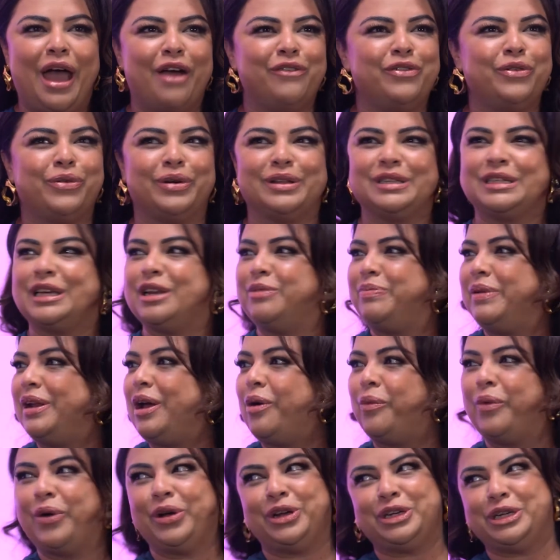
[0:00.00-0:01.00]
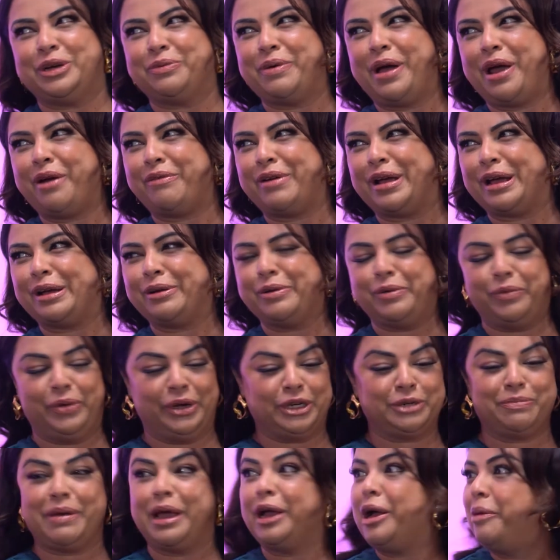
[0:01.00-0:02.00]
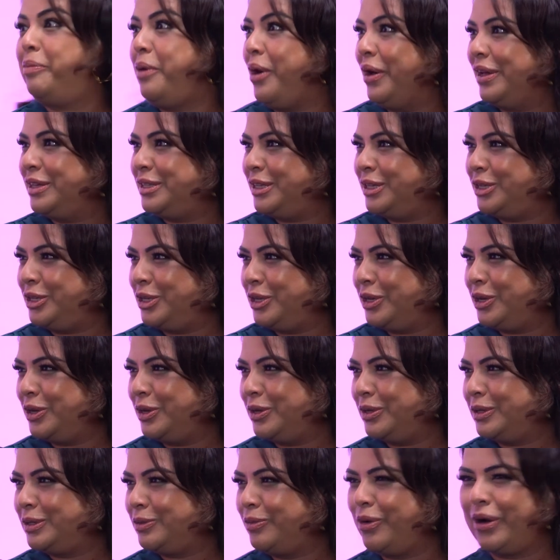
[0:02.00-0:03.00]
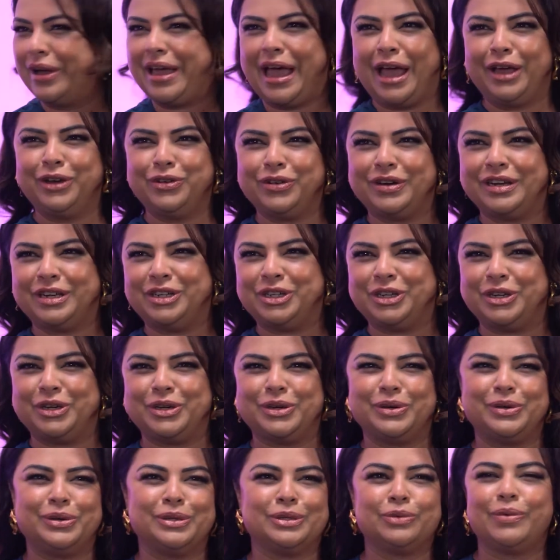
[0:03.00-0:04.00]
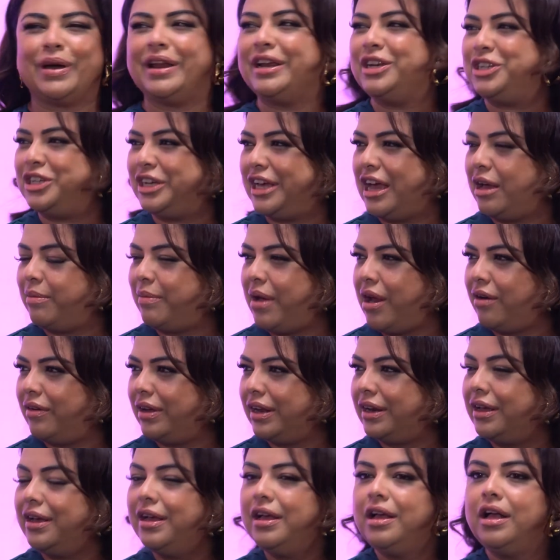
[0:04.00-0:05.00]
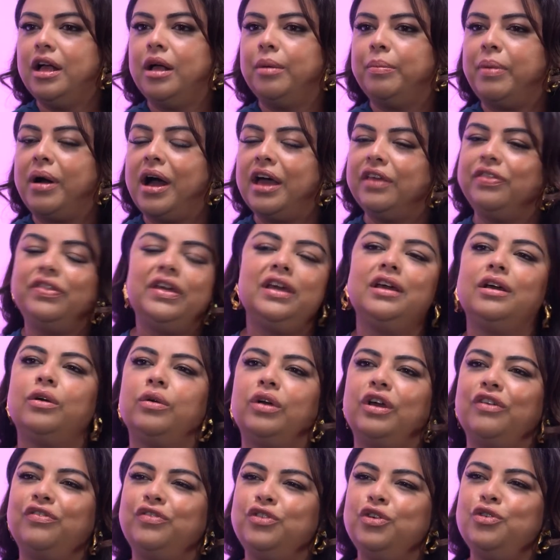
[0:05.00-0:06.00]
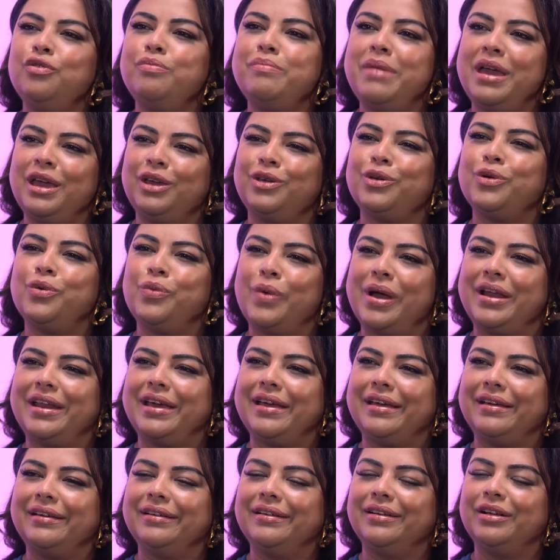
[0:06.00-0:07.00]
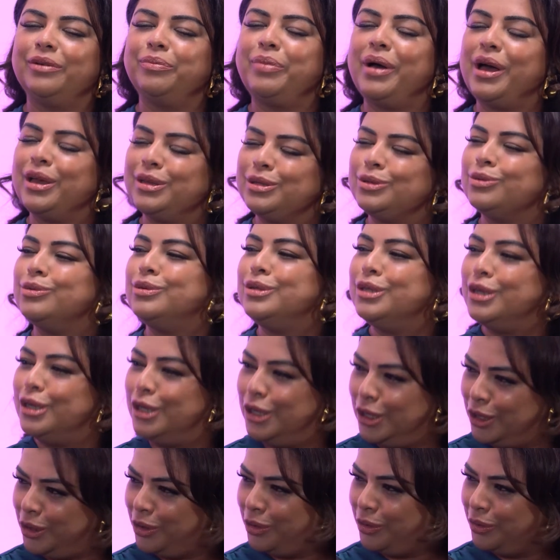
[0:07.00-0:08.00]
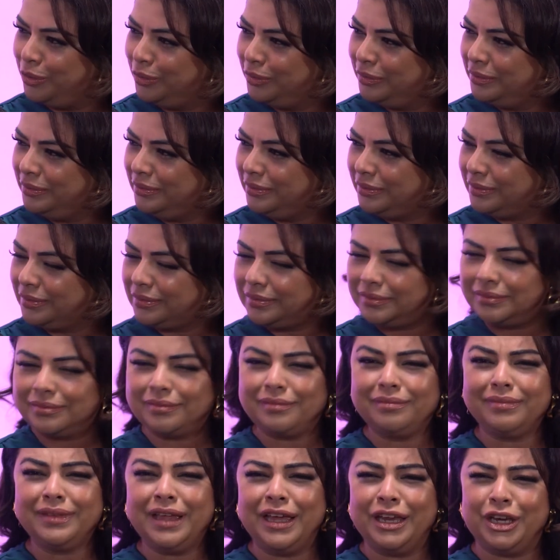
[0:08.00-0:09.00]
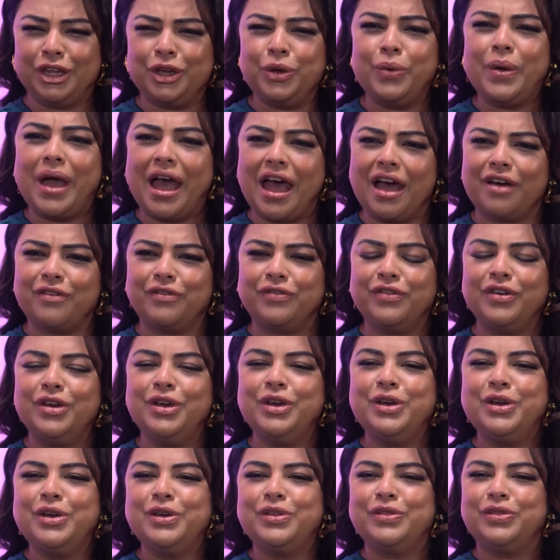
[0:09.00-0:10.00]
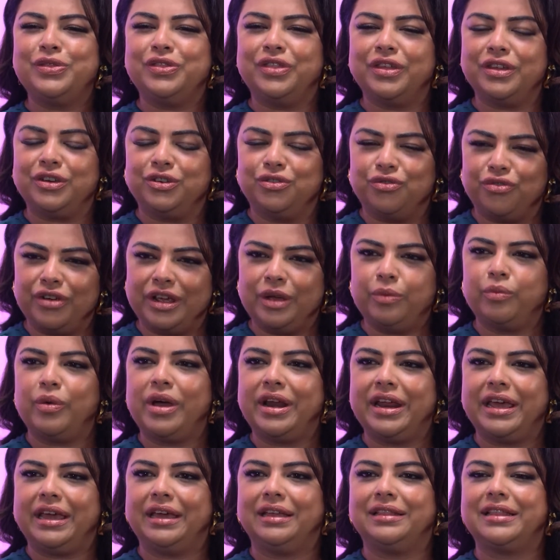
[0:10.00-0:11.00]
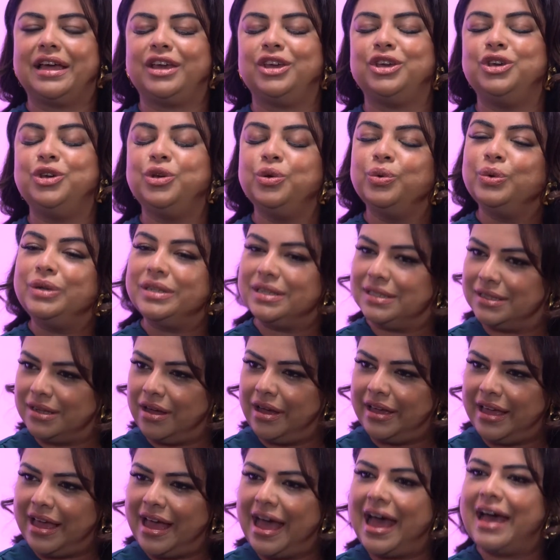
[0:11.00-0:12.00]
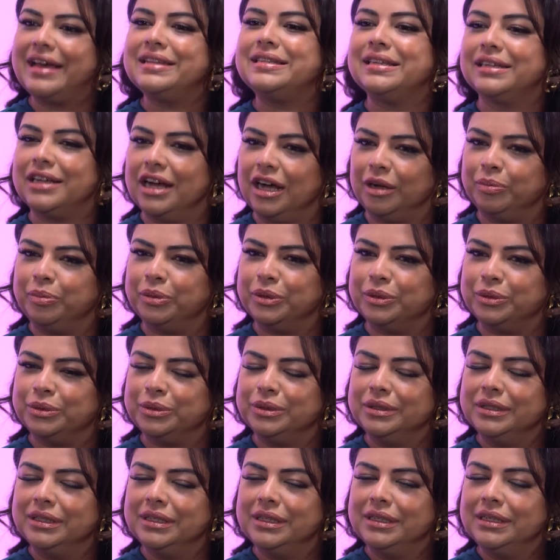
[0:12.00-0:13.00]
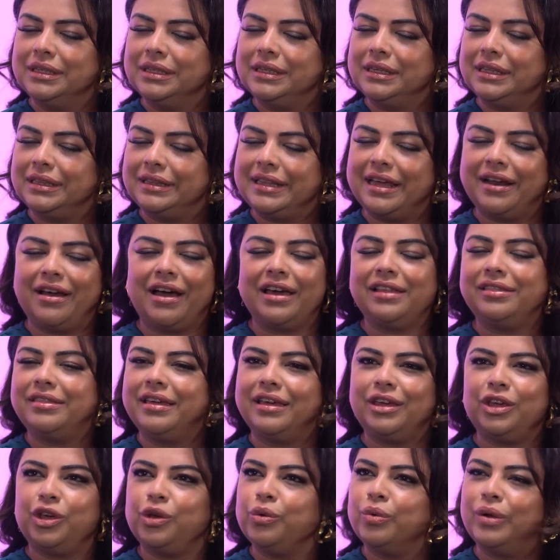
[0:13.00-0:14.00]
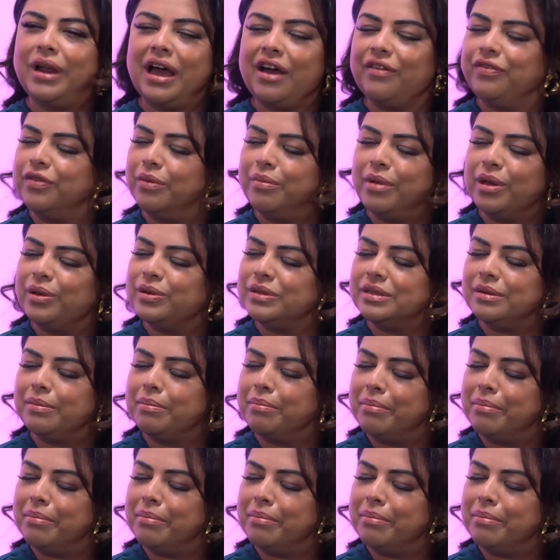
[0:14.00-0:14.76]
everyone's going to be like, what is she wearing? Yes. Which makeup artist does she use? What caterer does she use? Where did she get married? Mm. But I think if you make your wedding personal to you mm. and you have the dream wedding that you desire as a couple, then I think you will have the most